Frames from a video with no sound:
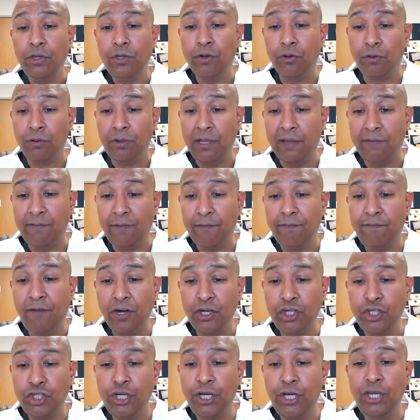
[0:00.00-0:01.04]
Your liver
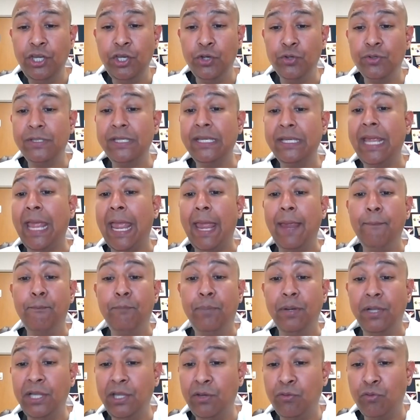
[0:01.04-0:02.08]
functioning using
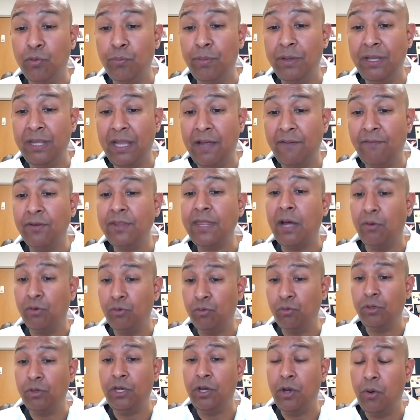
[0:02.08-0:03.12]
a bilirubin level
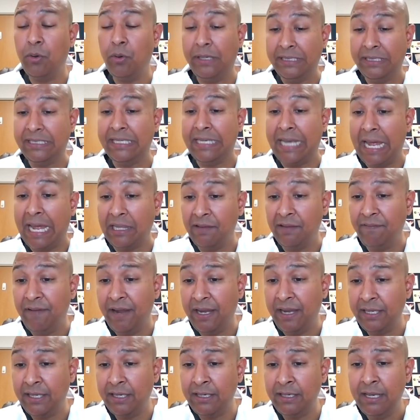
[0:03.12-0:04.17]
that, is it
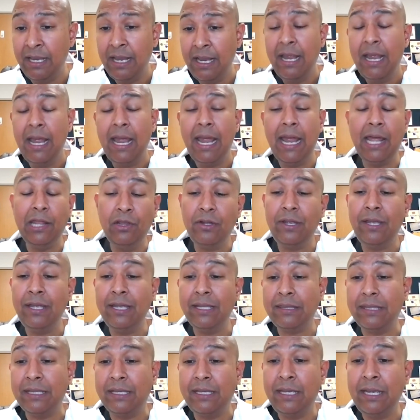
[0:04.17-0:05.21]
elevated? And
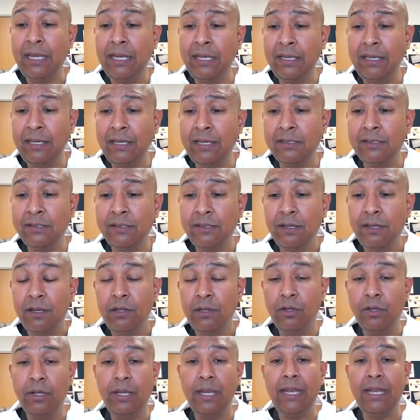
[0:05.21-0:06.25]
looking at the kidneys,
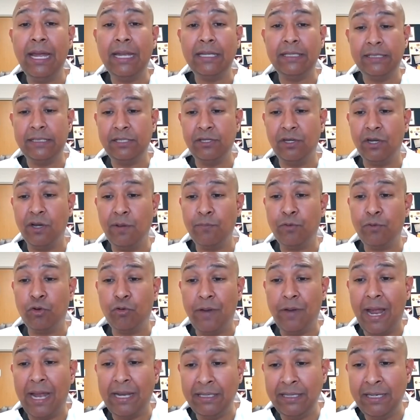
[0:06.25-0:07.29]
looking at serum
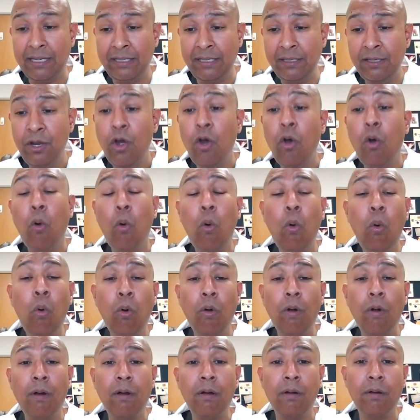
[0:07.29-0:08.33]
creatinine,
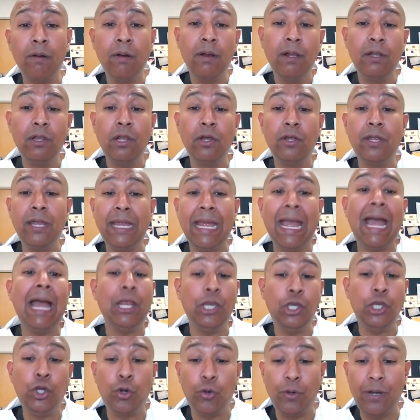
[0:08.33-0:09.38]
or looking
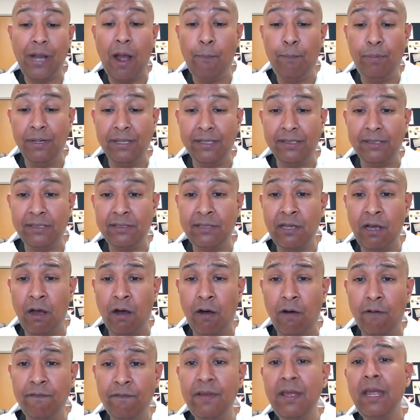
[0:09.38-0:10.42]
at urine output
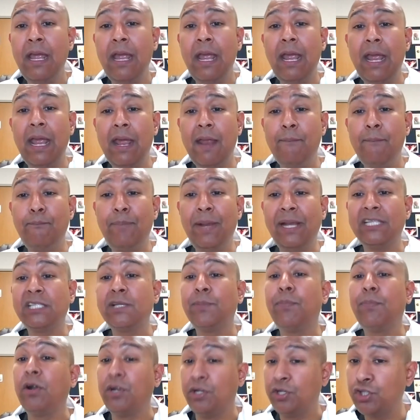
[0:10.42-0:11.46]
itself. And
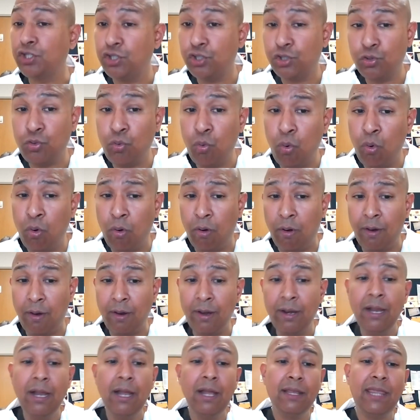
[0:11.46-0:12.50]
based upon a
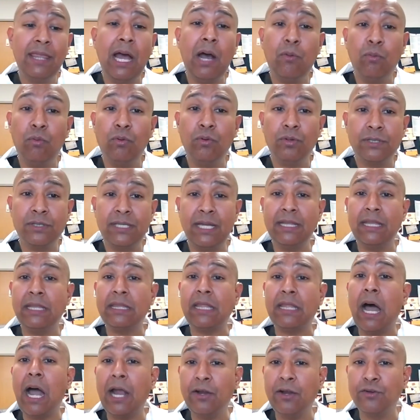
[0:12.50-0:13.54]
score, that will say
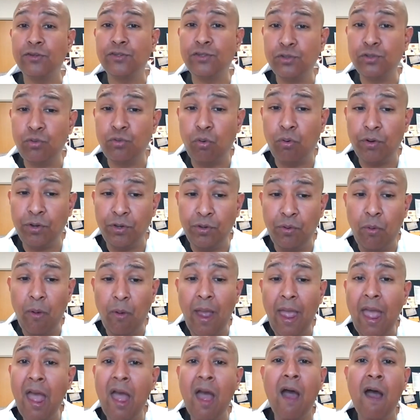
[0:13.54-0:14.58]
that the higher score you
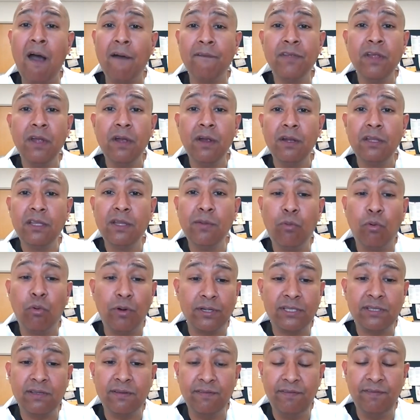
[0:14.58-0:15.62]
have, the
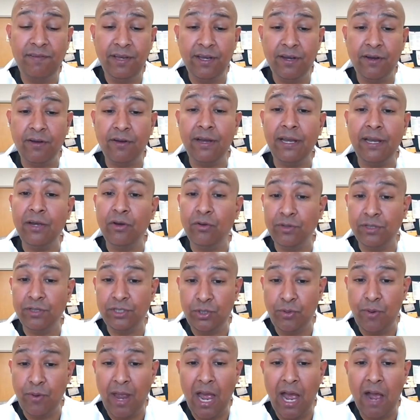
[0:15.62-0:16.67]
more severe
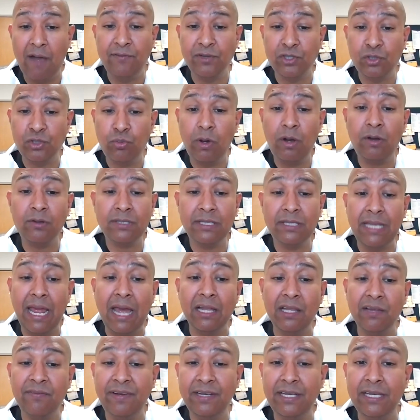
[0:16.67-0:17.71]
illness you have, as well as an
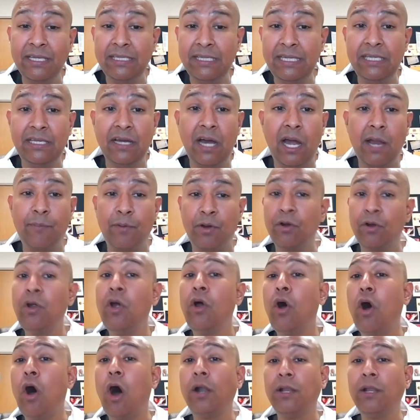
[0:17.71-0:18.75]
elevated D-dimer
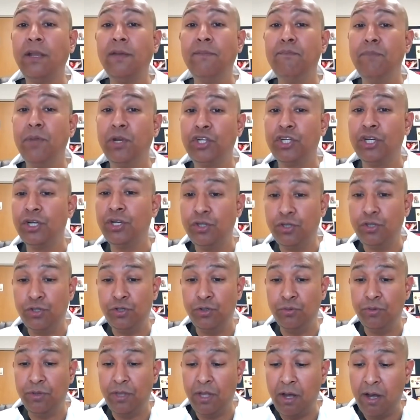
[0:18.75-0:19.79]
on admission
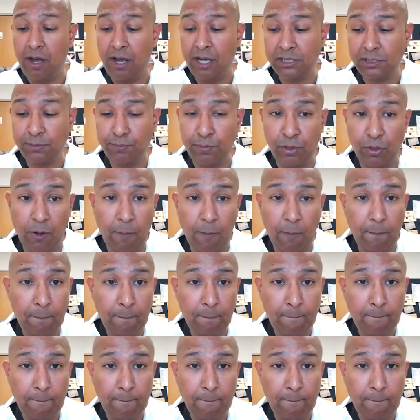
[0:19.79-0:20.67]
to the hospital.